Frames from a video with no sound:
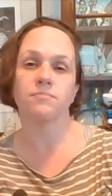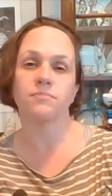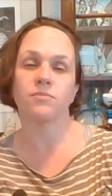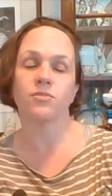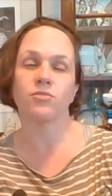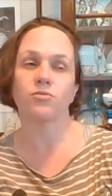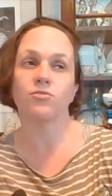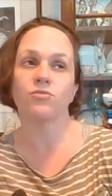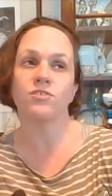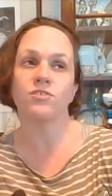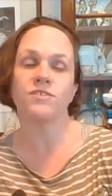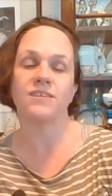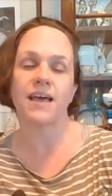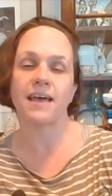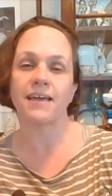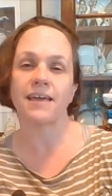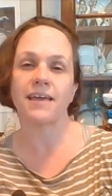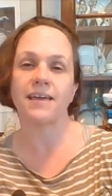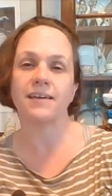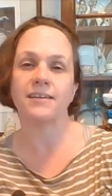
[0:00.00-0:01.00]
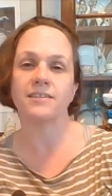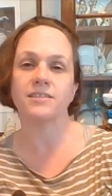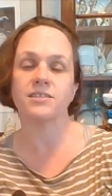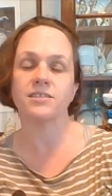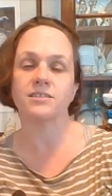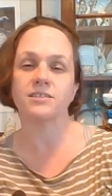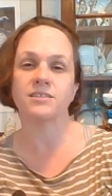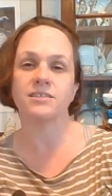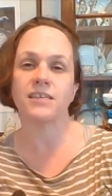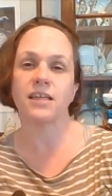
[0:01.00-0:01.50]
through the decades,
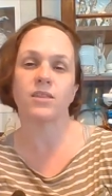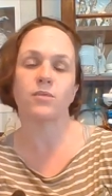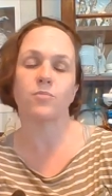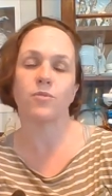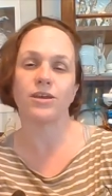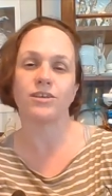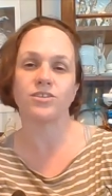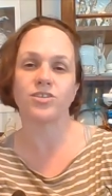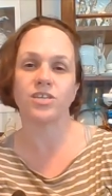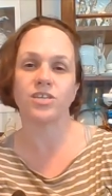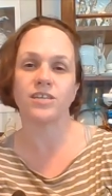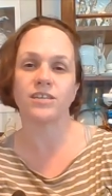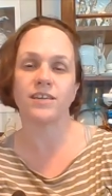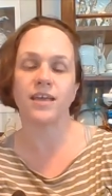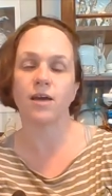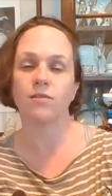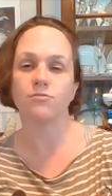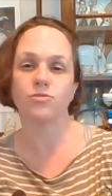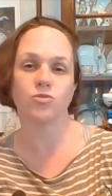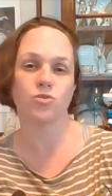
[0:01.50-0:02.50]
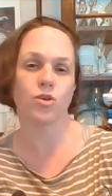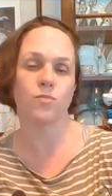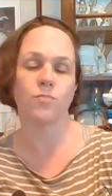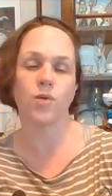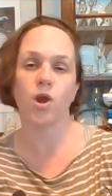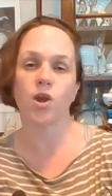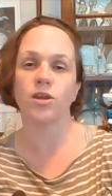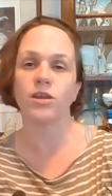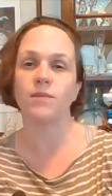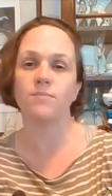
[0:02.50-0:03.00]
celebration, outdoor
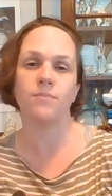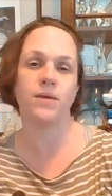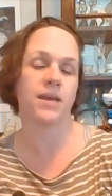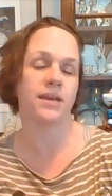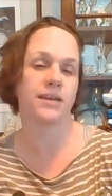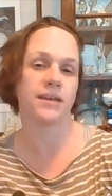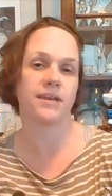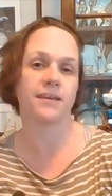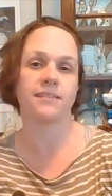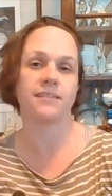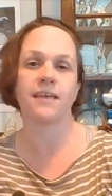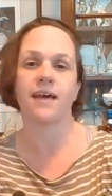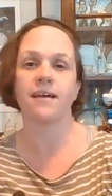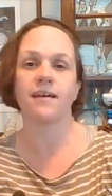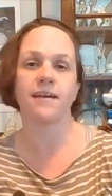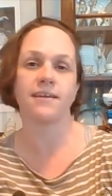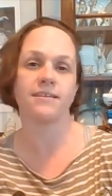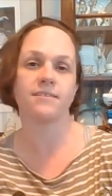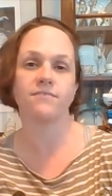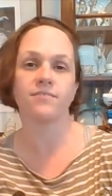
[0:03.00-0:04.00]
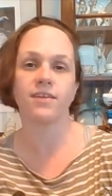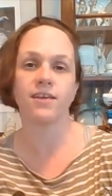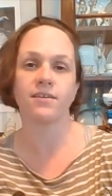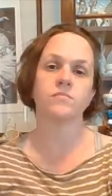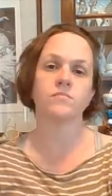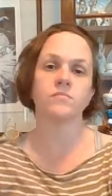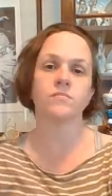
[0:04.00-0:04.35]
party, picnic, that kind of thing.